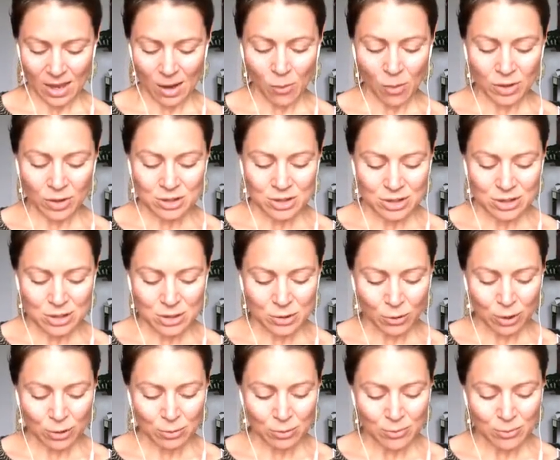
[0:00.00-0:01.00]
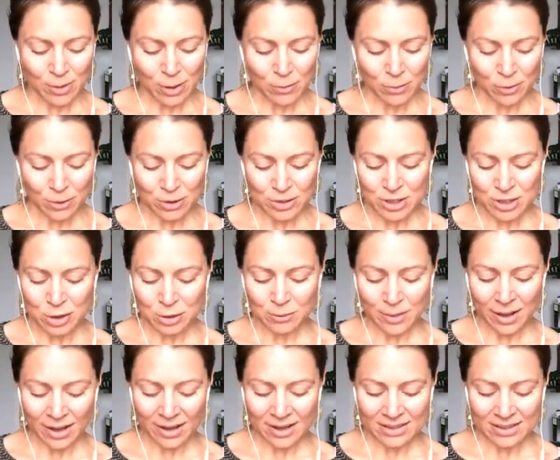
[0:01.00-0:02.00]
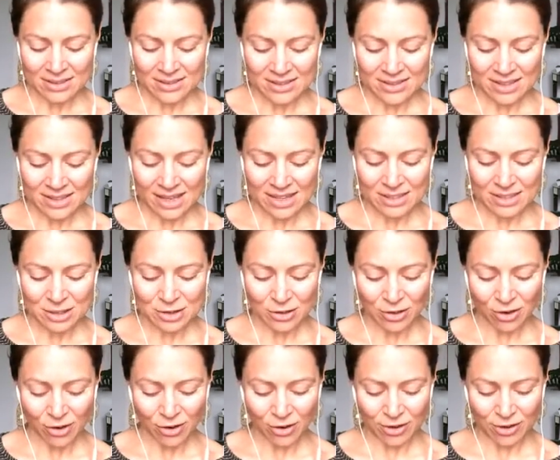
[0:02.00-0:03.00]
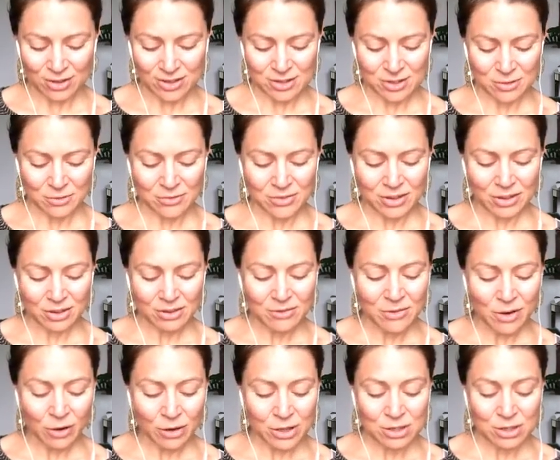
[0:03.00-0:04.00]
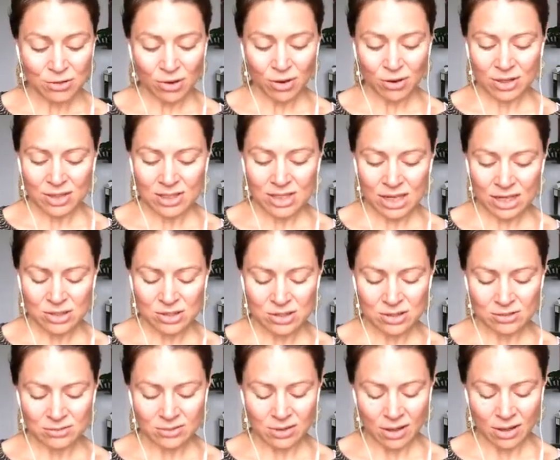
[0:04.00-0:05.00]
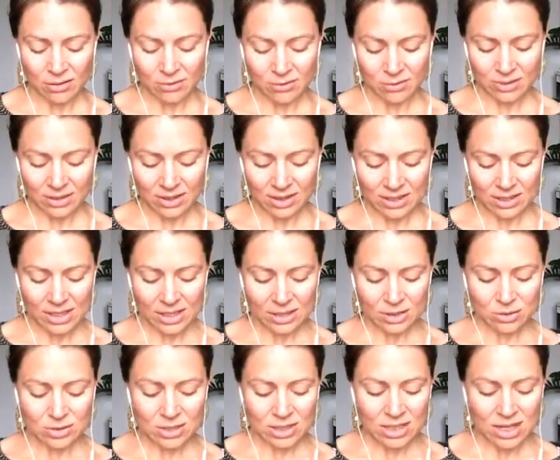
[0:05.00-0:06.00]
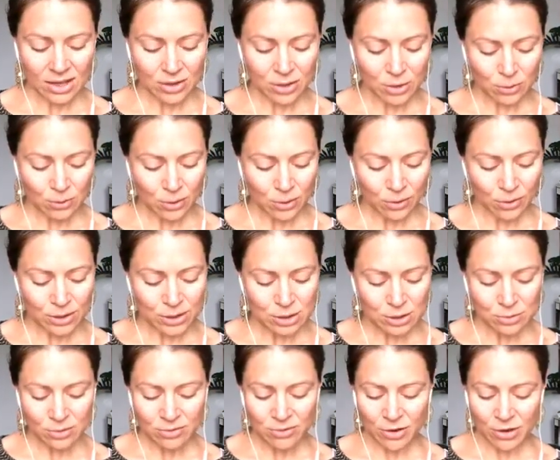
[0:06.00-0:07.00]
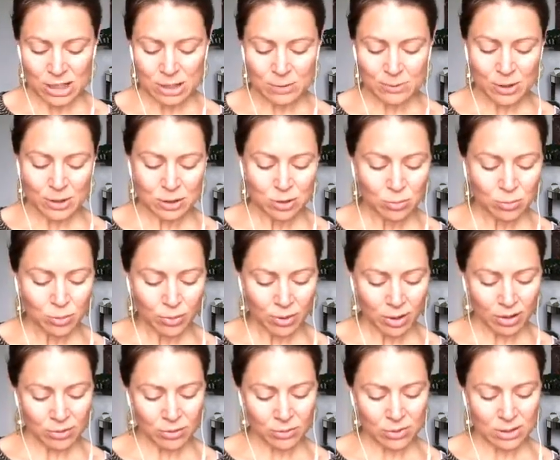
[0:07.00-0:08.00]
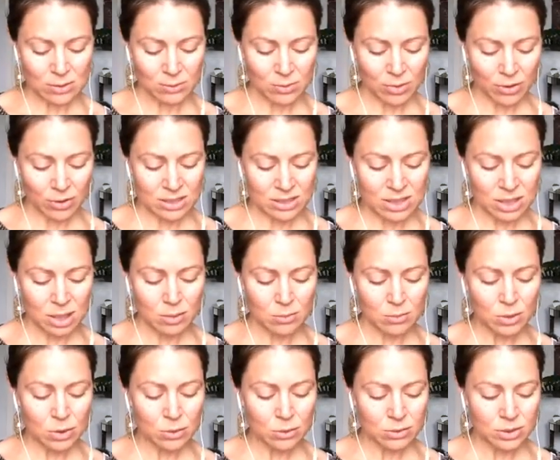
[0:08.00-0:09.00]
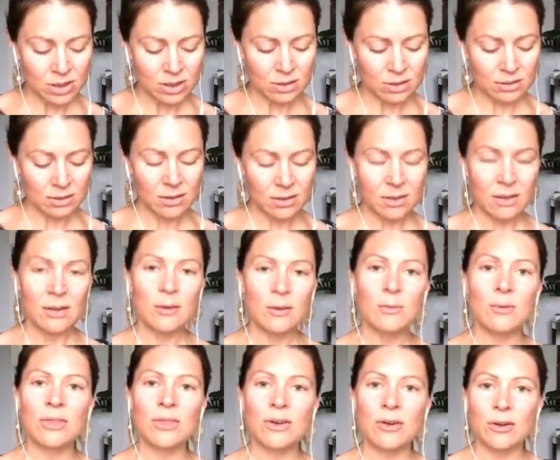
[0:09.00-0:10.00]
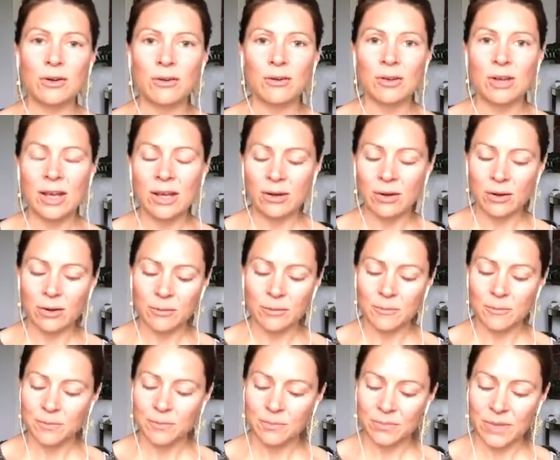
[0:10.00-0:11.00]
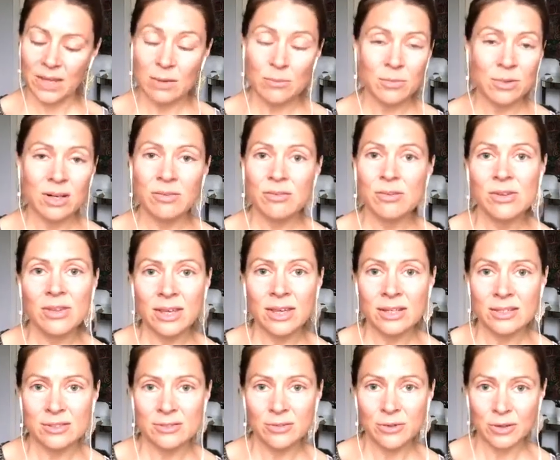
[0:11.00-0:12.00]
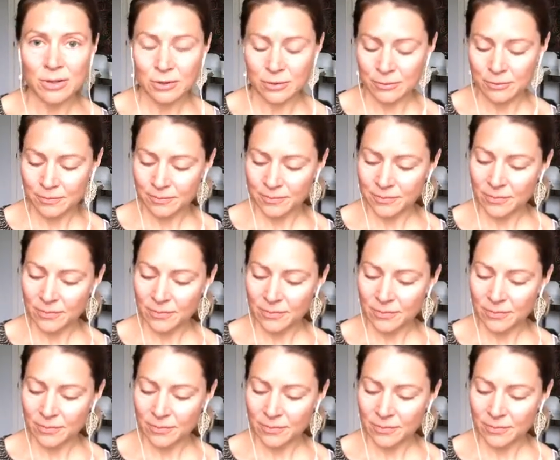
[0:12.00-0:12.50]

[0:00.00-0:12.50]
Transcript: I want you to join with my words in your mind and in your heart to feel a very strong connection of love. So together we're going to do a very special prayer to experience a communion with our Creator, and whatever that is for you.